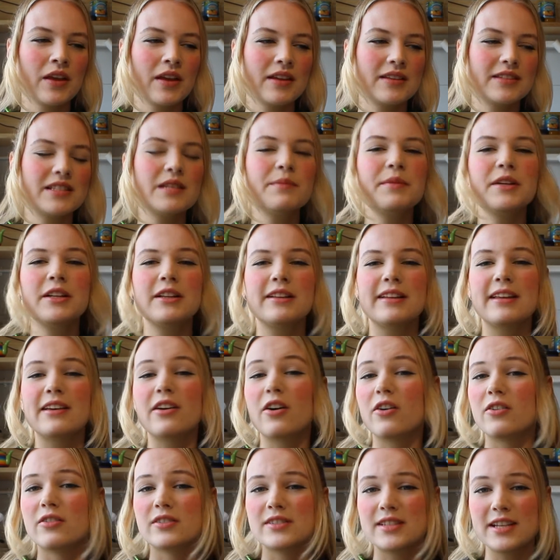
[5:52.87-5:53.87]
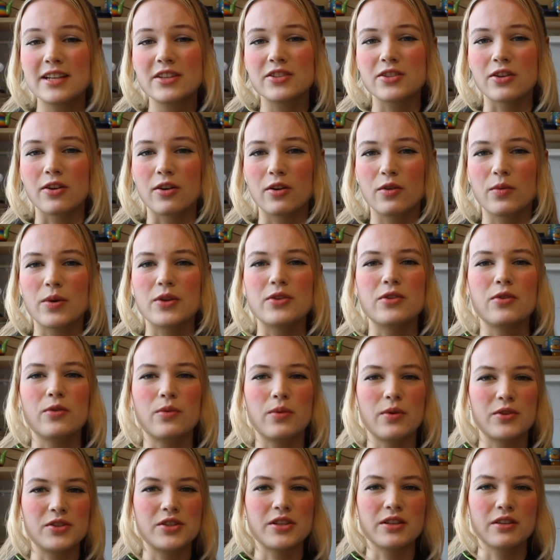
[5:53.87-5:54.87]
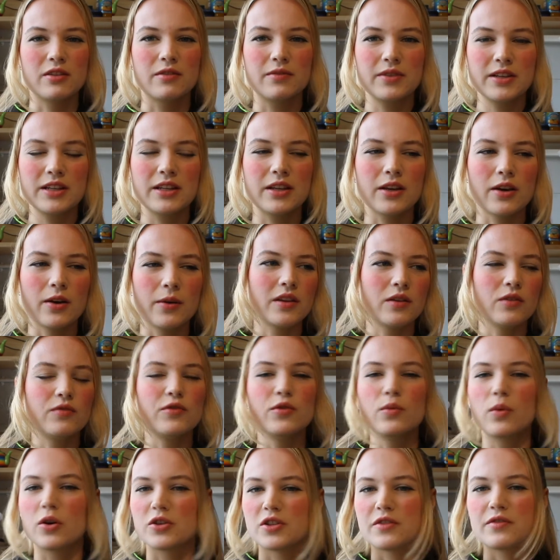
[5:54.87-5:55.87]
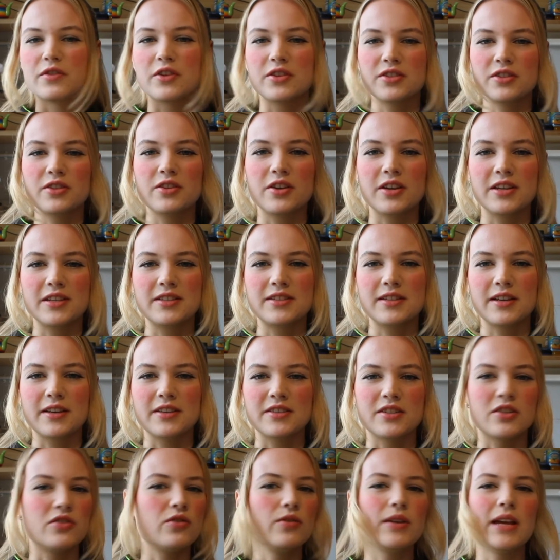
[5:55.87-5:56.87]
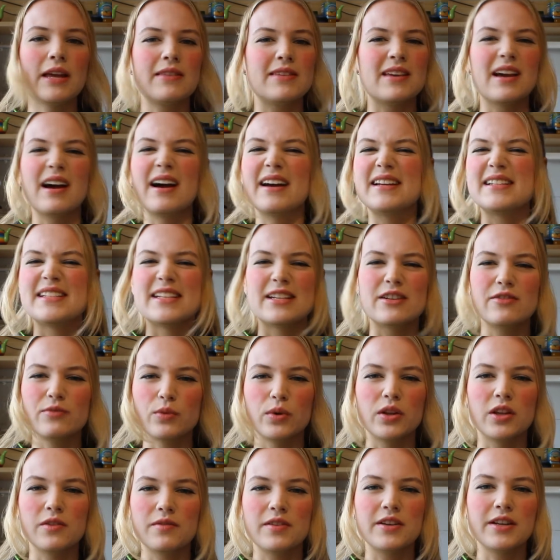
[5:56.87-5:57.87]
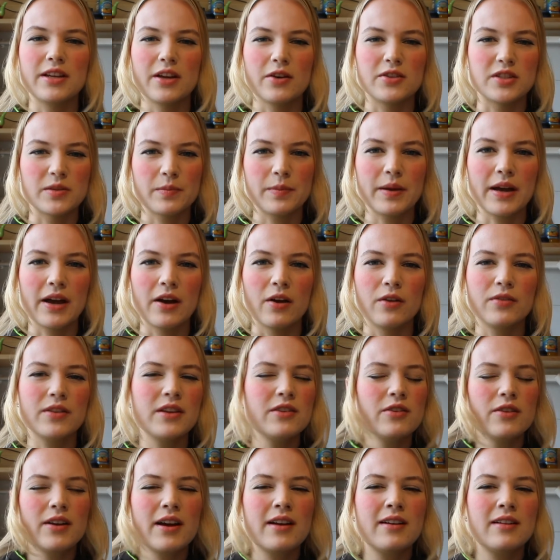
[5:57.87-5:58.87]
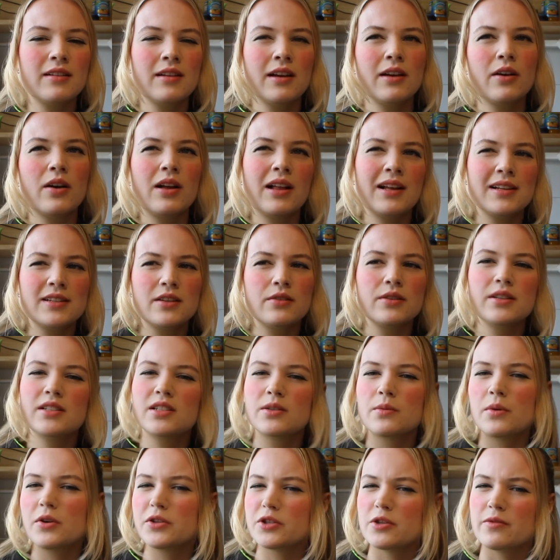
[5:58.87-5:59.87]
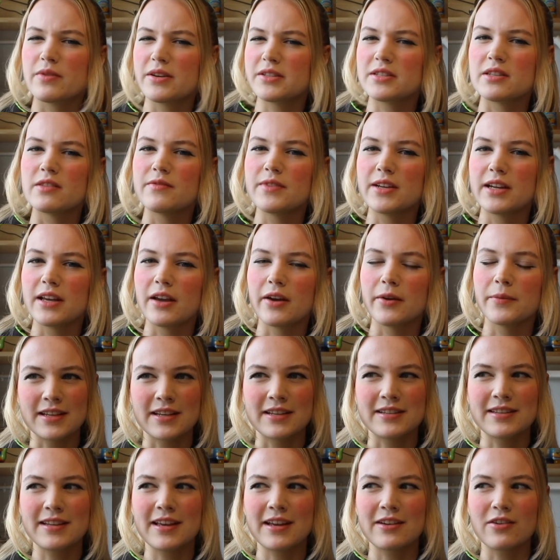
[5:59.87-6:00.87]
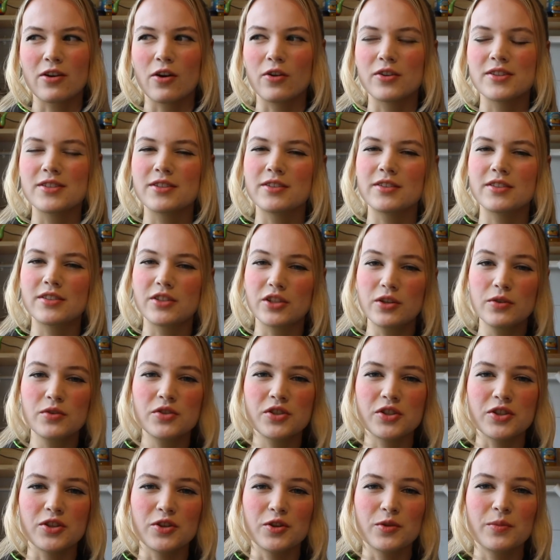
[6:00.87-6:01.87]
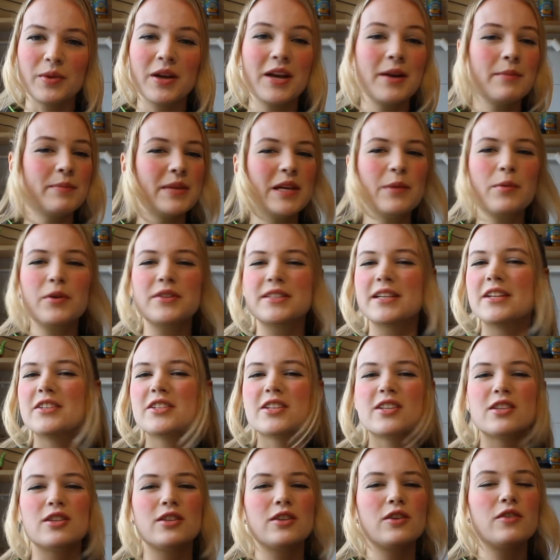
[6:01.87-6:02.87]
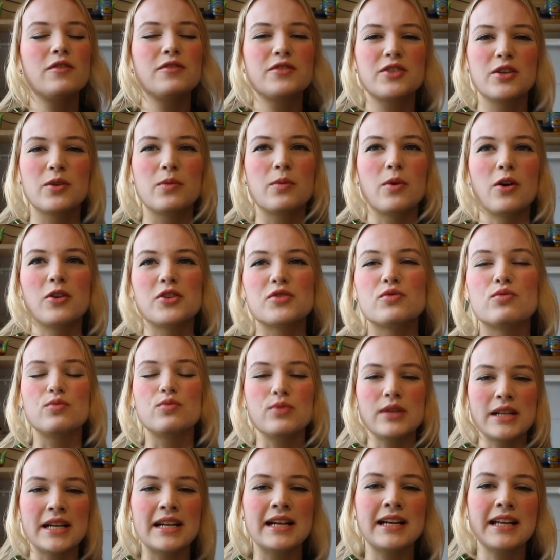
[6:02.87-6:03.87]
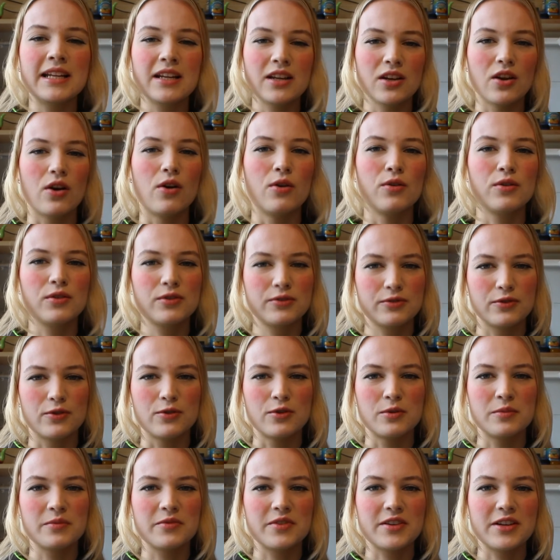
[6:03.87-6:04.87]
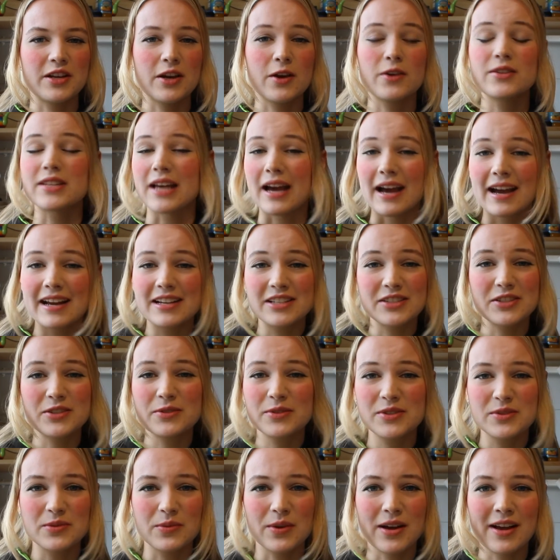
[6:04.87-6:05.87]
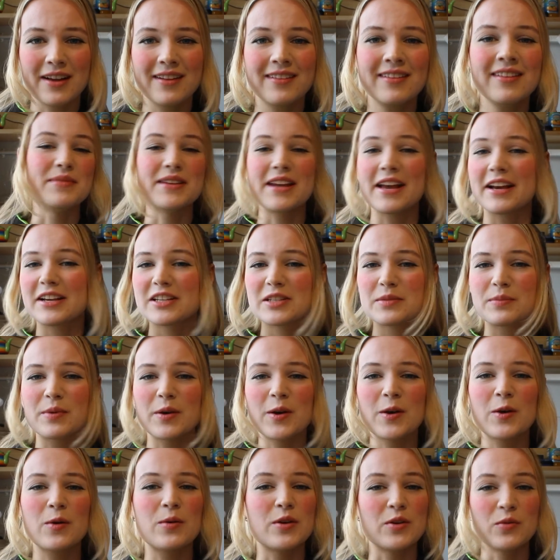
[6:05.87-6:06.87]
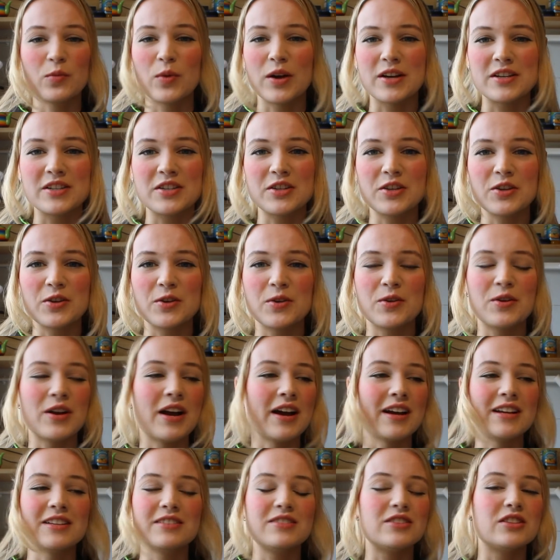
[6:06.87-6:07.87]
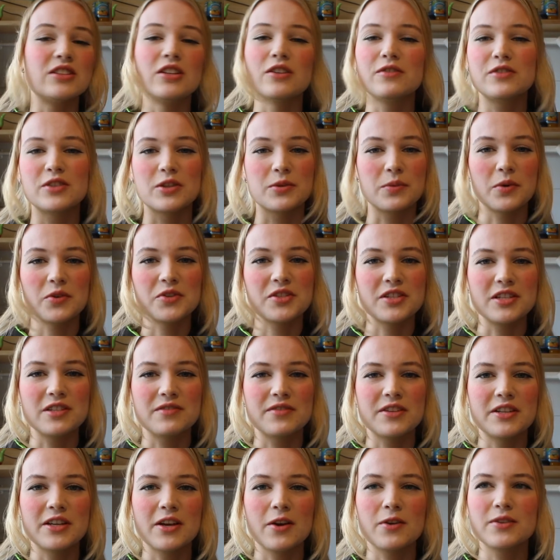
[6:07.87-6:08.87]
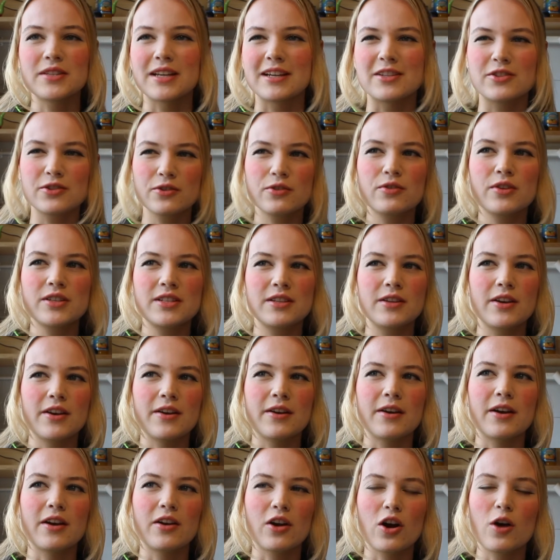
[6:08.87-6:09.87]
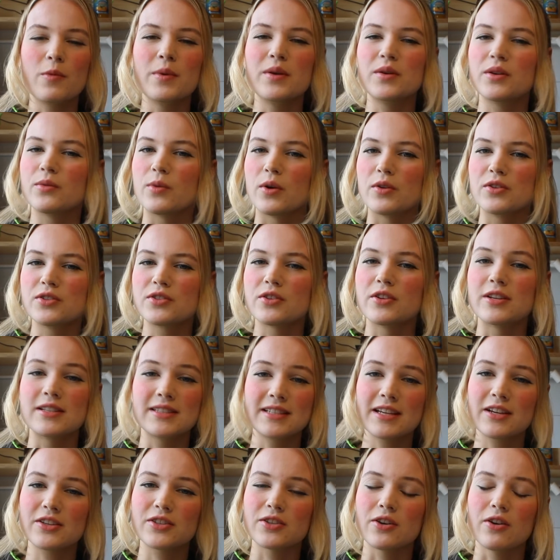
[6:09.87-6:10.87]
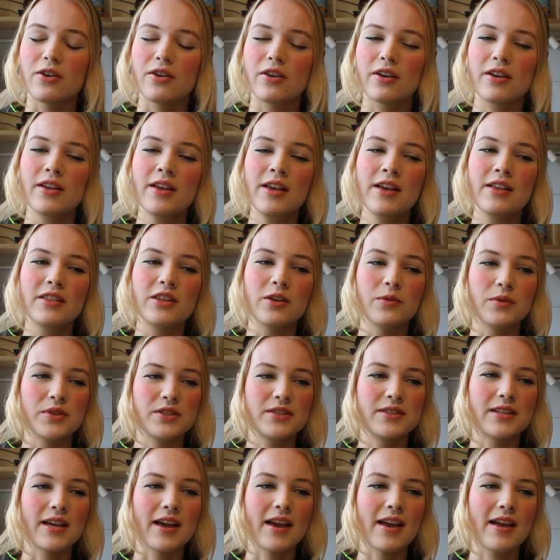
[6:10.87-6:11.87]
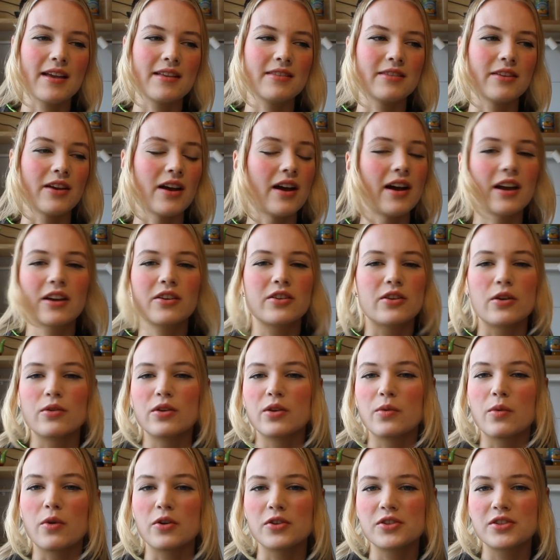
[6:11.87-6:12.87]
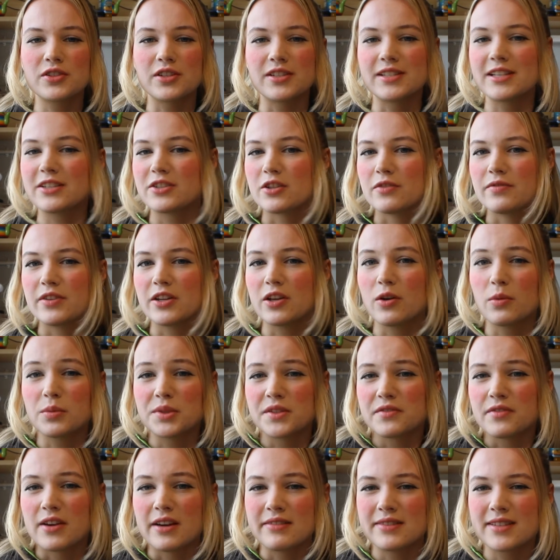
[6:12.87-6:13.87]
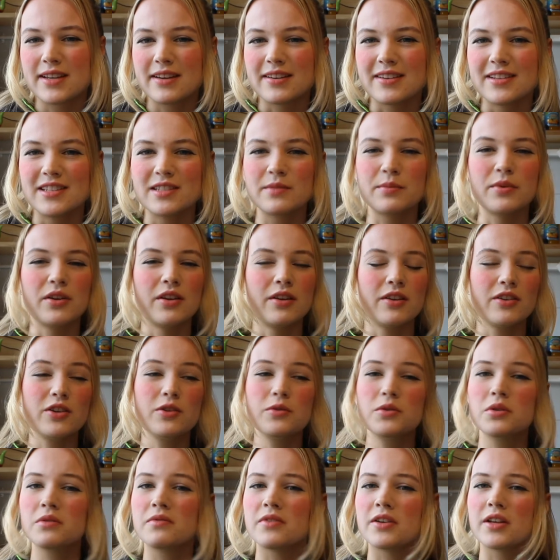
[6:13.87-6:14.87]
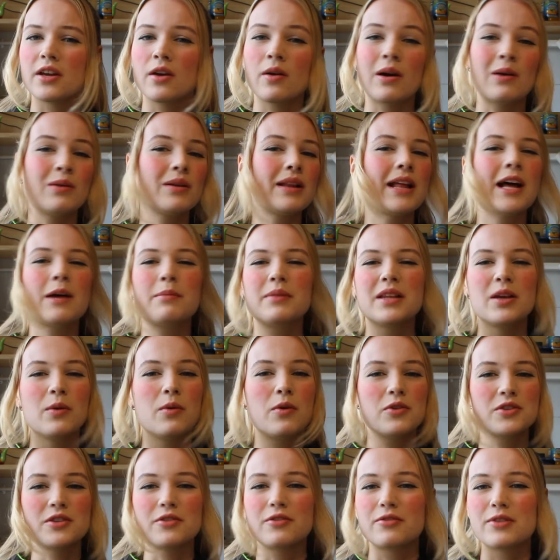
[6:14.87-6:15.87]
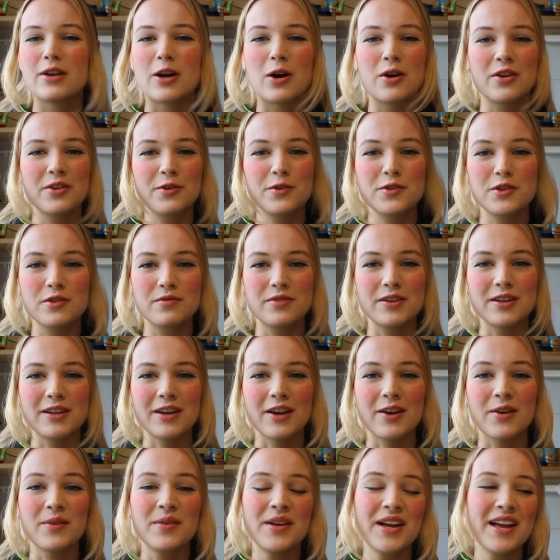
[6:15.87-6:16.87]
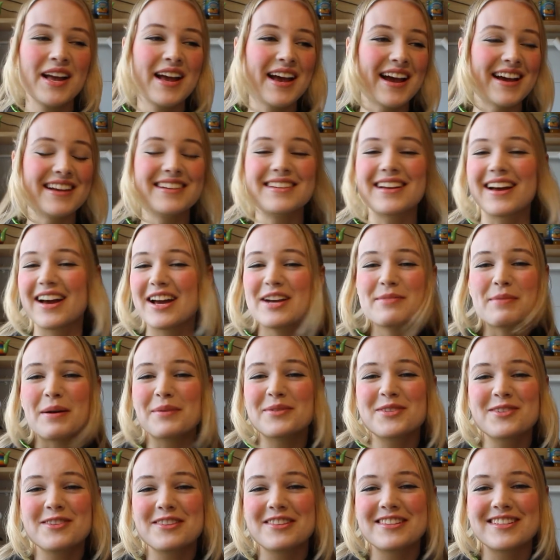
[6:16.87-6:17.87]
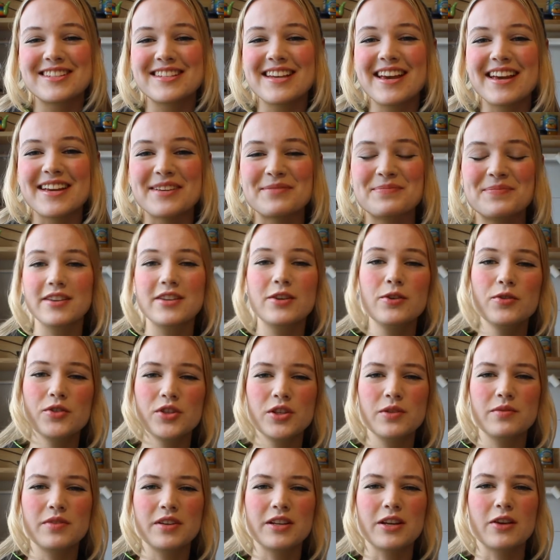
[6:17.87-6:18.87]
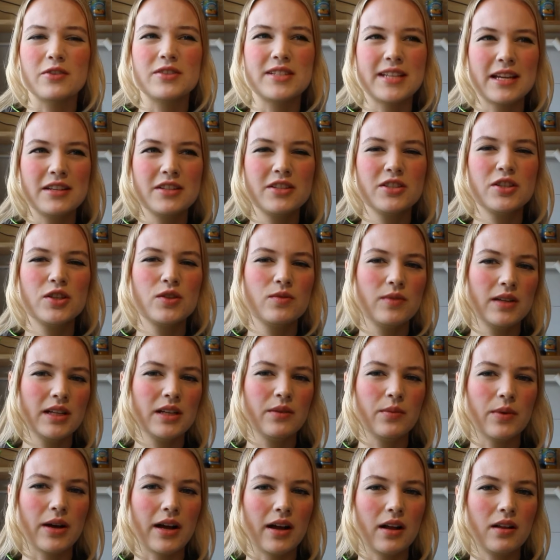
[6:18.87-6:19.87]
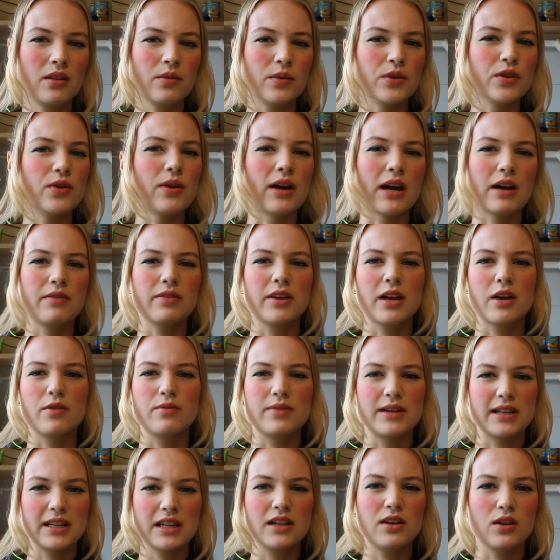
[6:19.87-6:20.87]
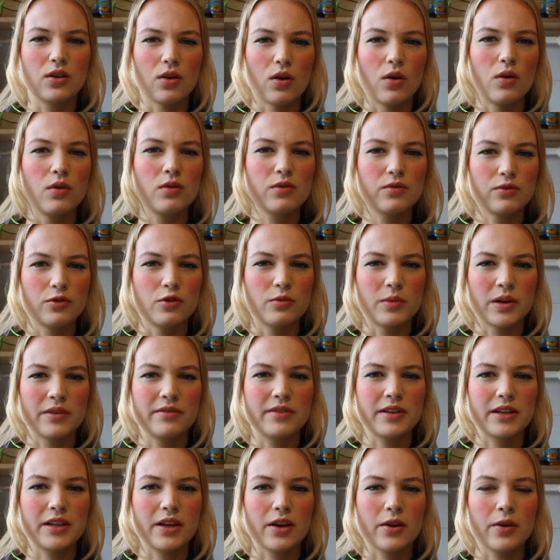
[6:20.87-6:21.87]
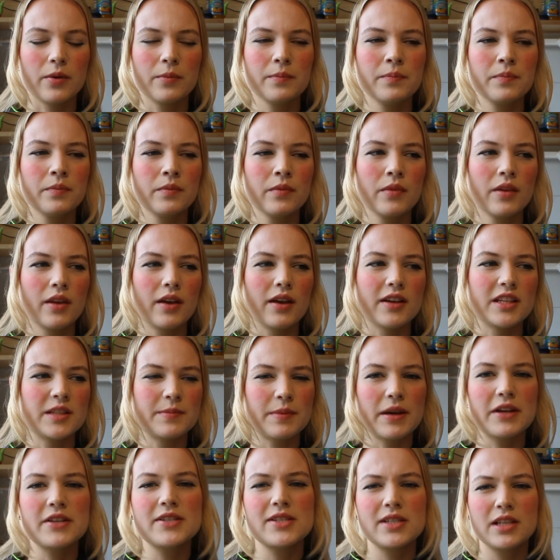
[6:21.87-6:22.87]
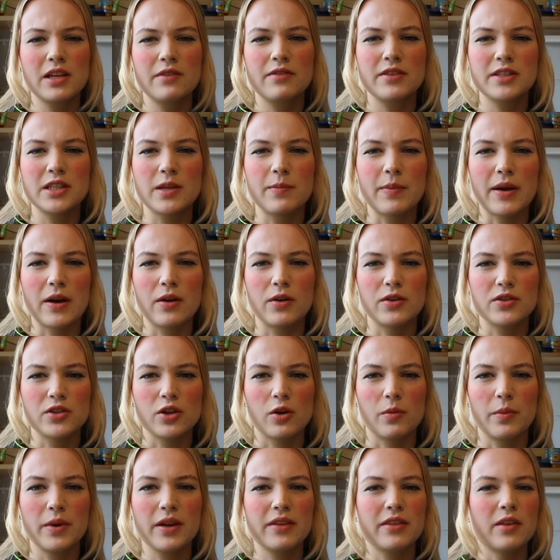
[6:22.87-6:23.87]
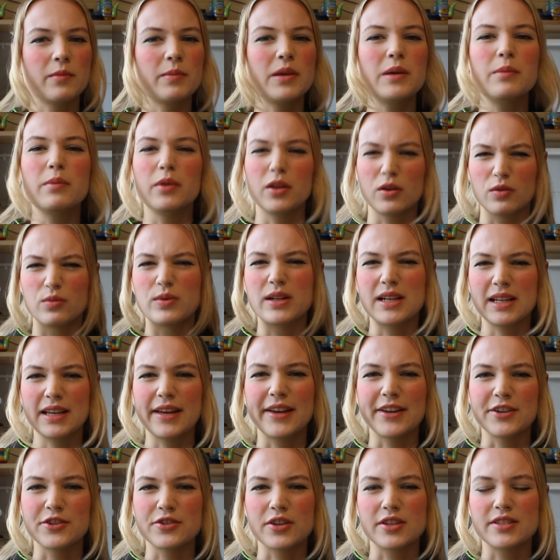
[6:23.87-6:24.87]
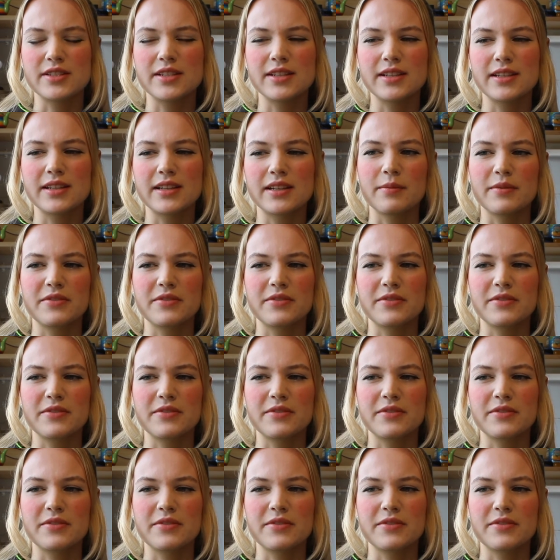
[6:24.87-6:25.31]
Similarly on TikTok, when you're watching the video, if you watch the first 30 seconds and you get the idea of what the video is about, then you're kind of like, oh, I don't need to watch the rest of the video. And then on YouTube, people tend to love to watch really long form videos. I do as well. Nexpo and Wendy Goon, I love to watch these videos. I saw a comment once on a TikTok that was saying that I could only watch a TikTok video up to 5 seconds, but a YouTube video, I will happily watch a 3-hour YouTube video. And I'm absolutely the same. YouTube videos tend to do really well when you have like a really long format video, especially if it's about a topic that people are really interested in.